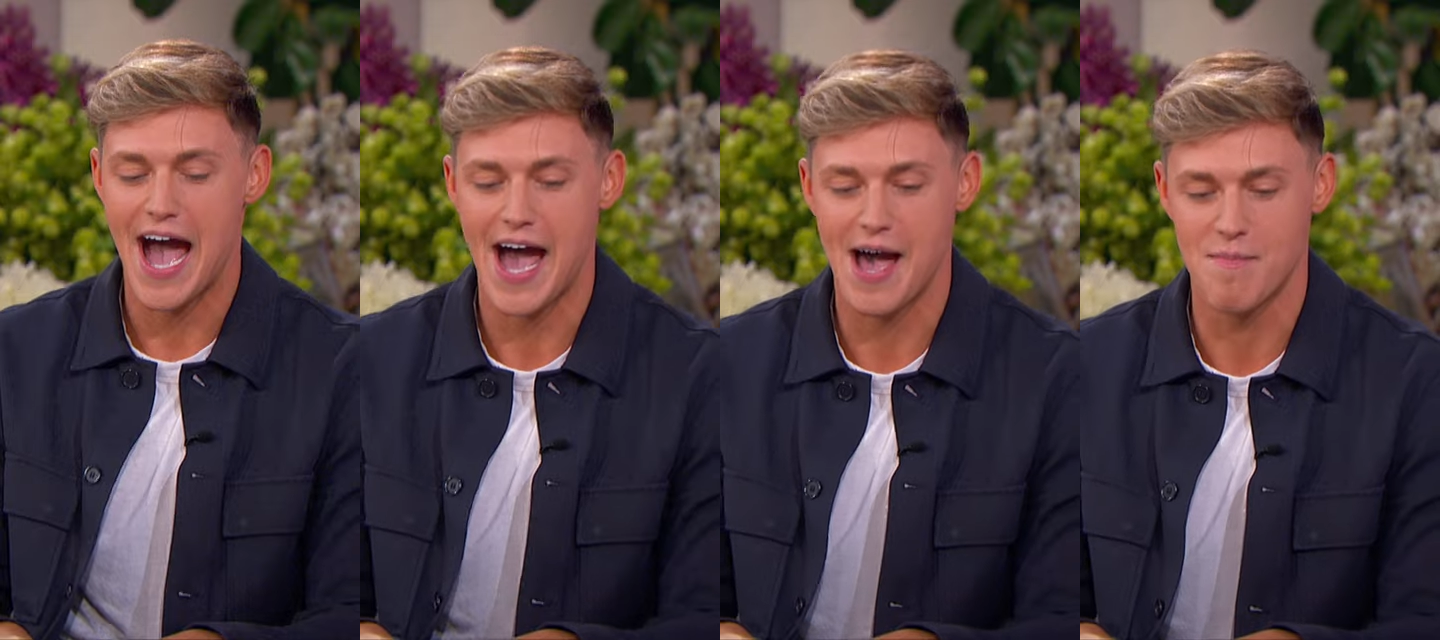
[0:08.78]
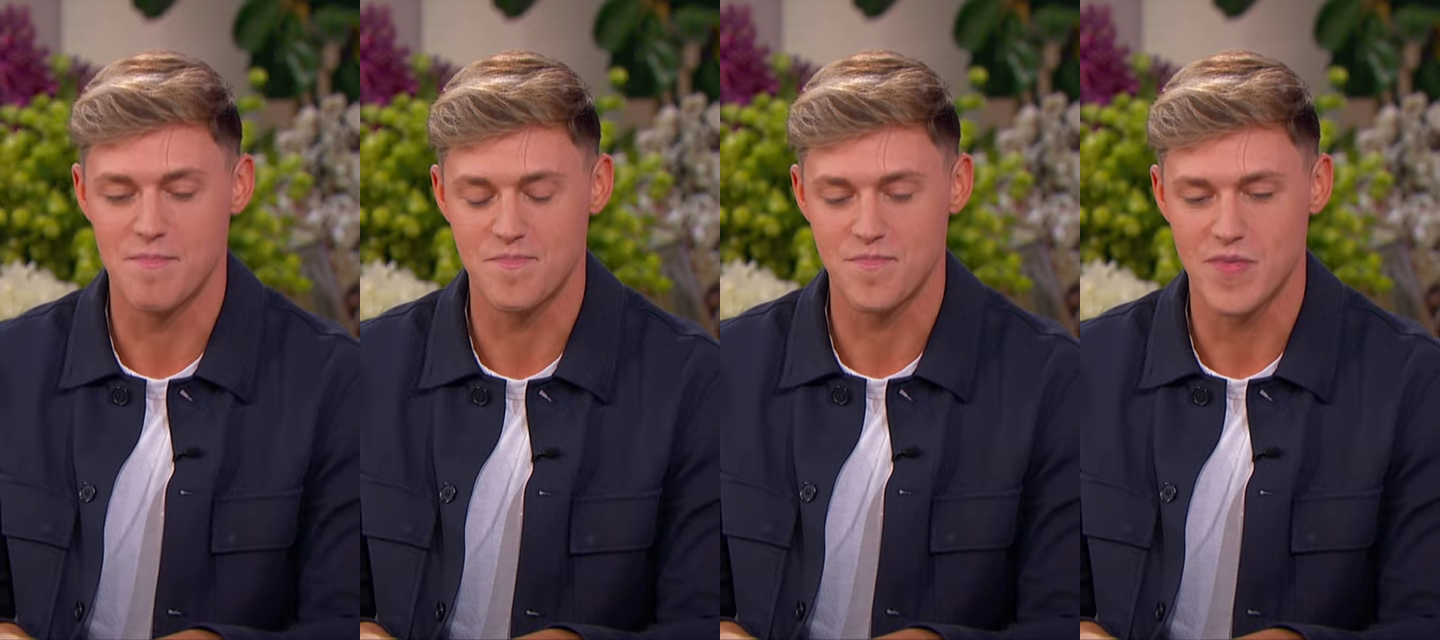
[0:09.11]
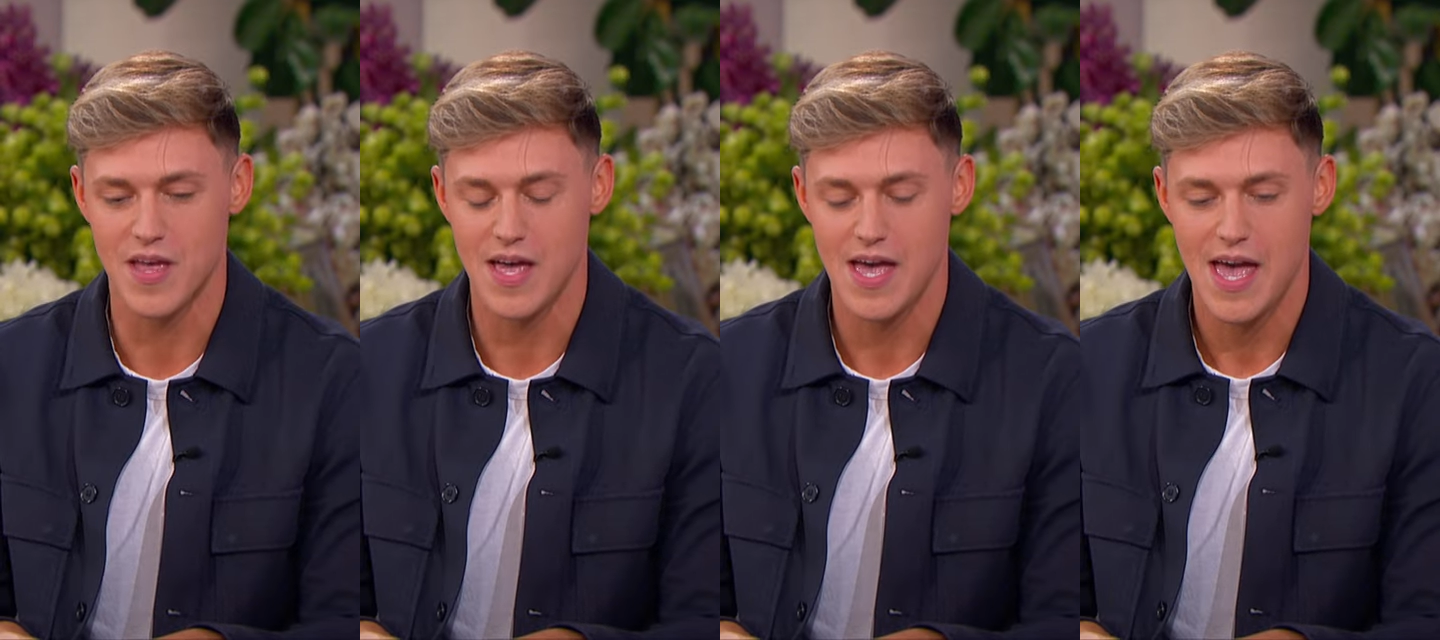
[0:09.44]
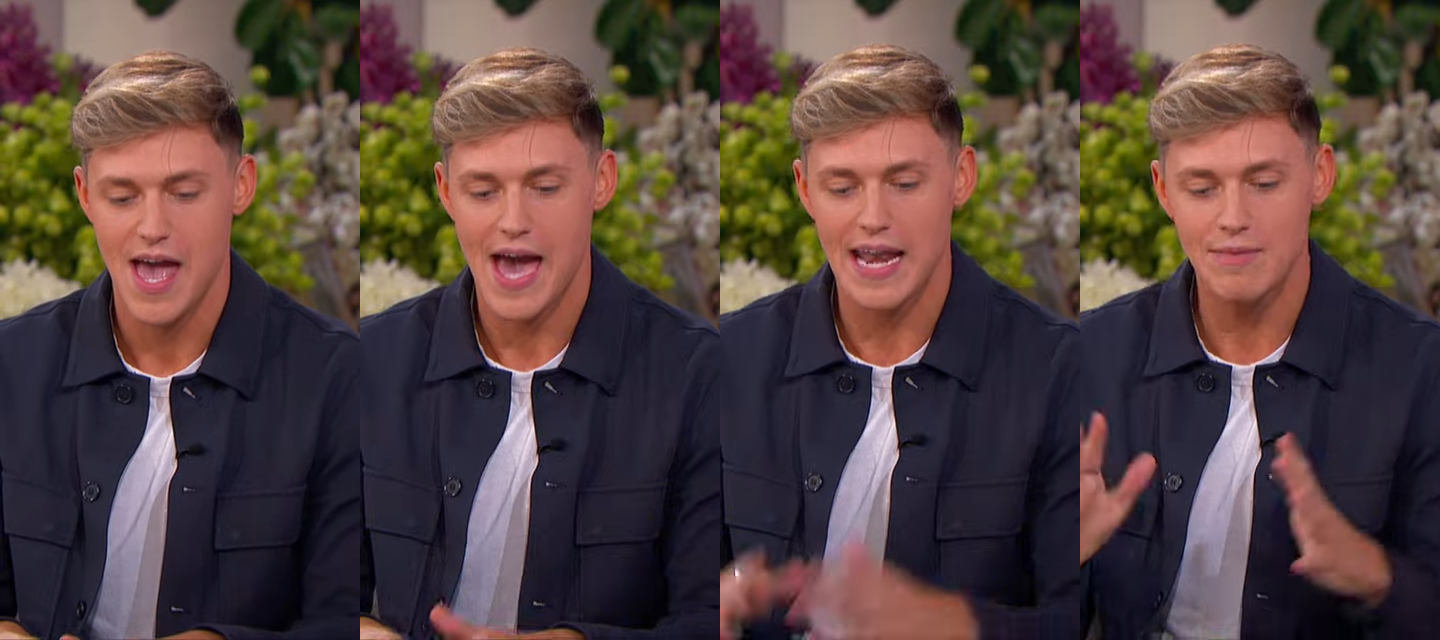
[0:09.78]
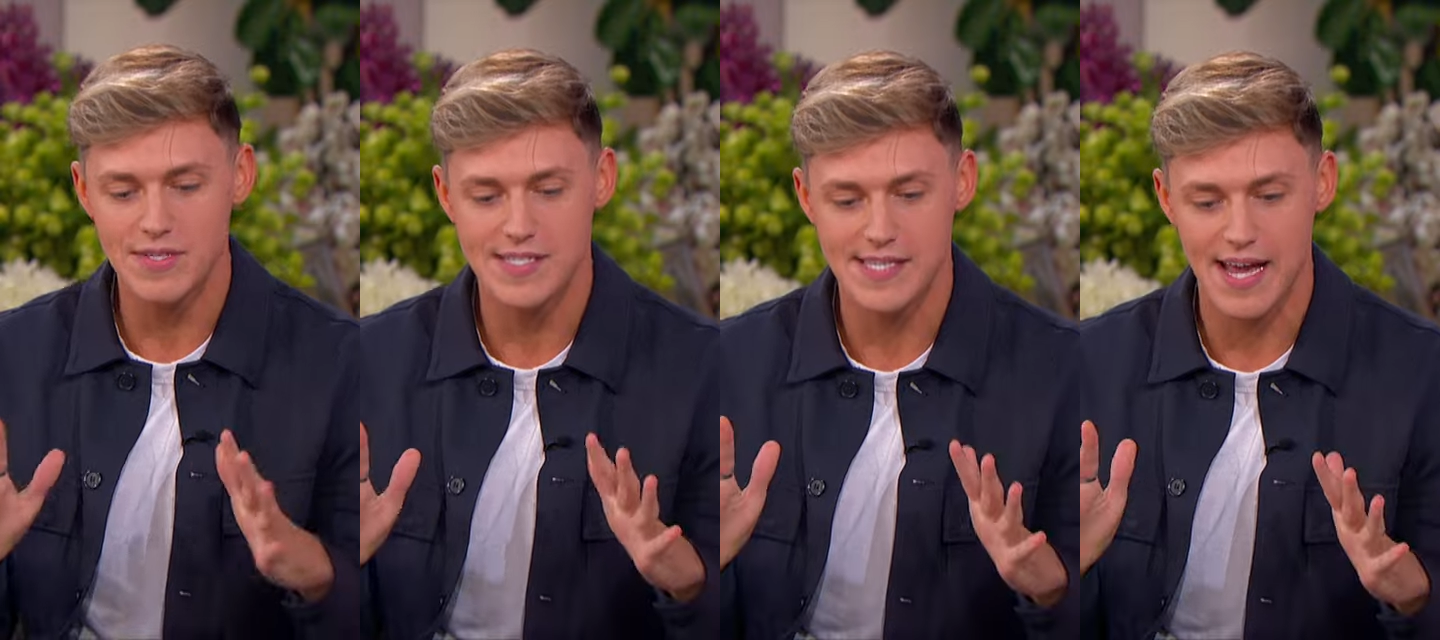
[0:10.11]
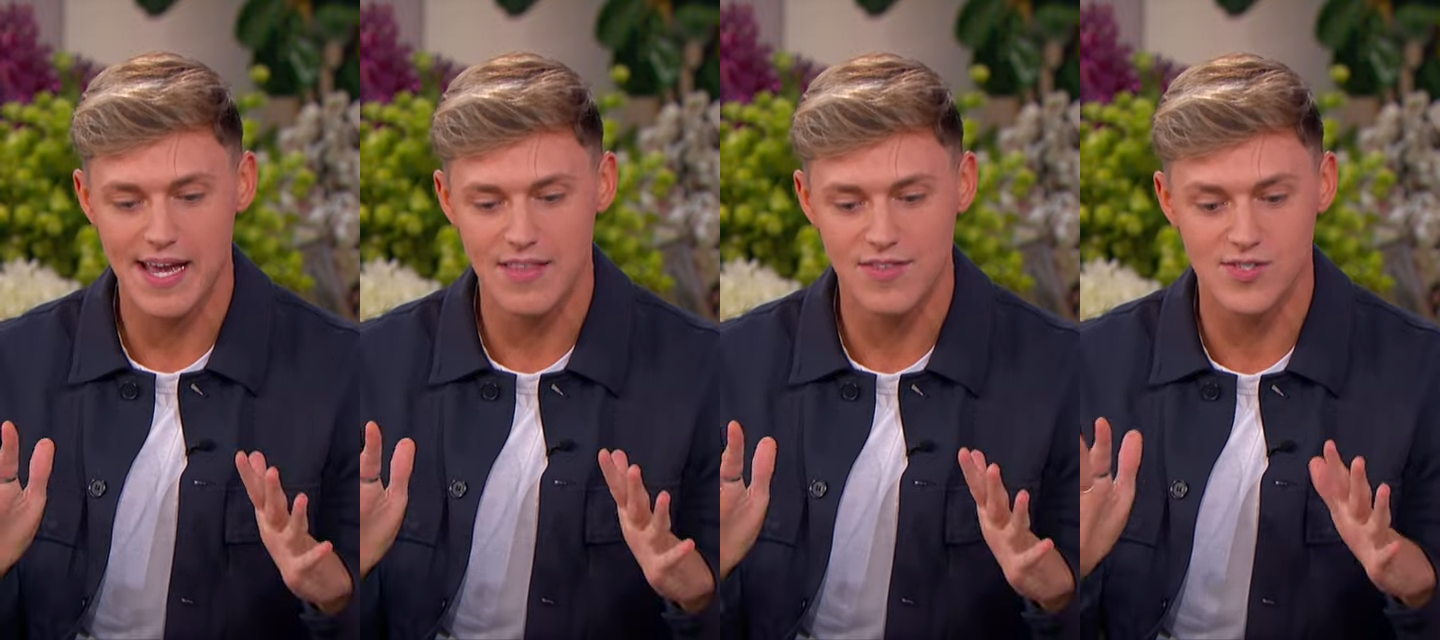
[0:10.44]
Um, and I would
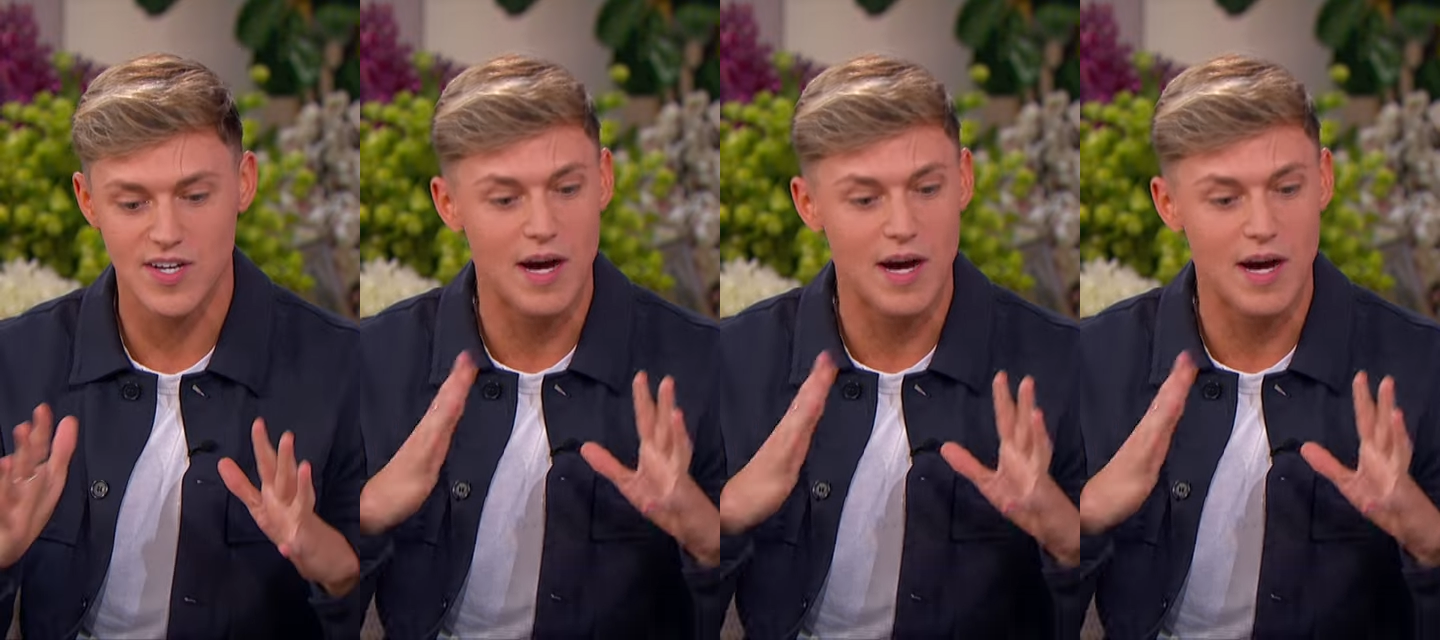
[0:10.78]
say there's a